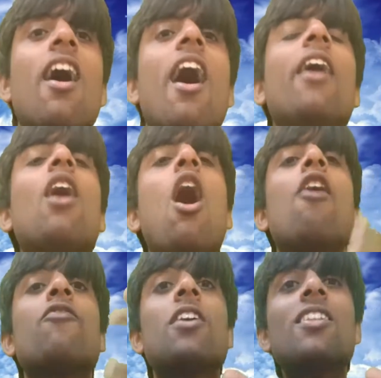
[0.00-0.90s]
And
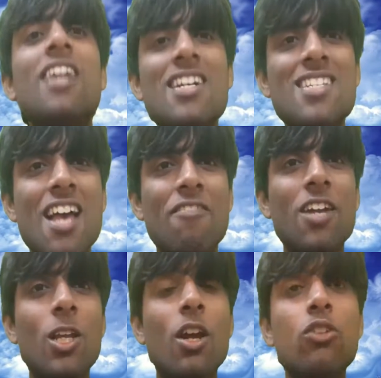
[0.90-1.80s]
after that several
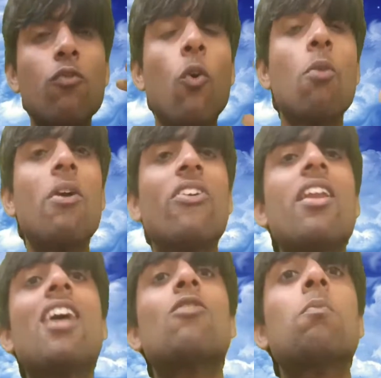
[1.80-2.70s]
years of formation,
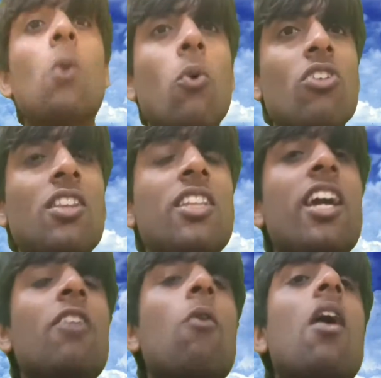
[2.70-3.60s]
explosion,
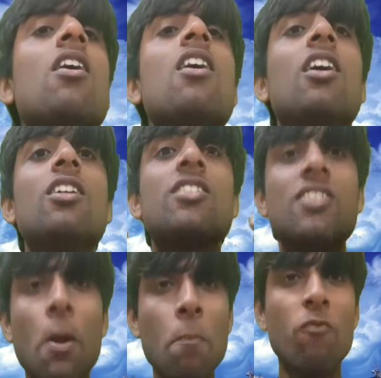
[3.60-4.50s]
there were
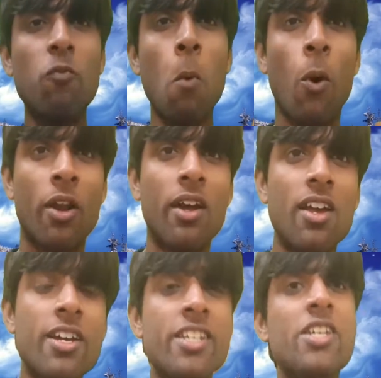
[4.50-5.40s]
some more
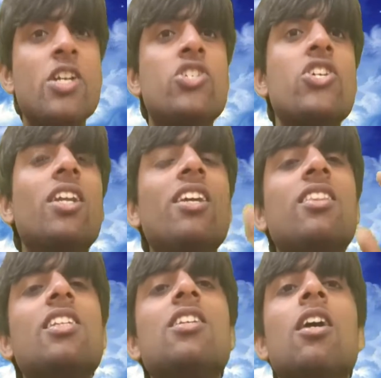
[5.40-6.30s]
creation in
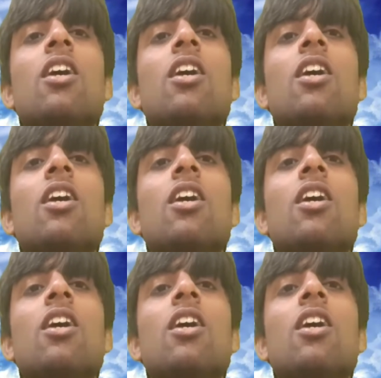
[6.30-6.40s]
the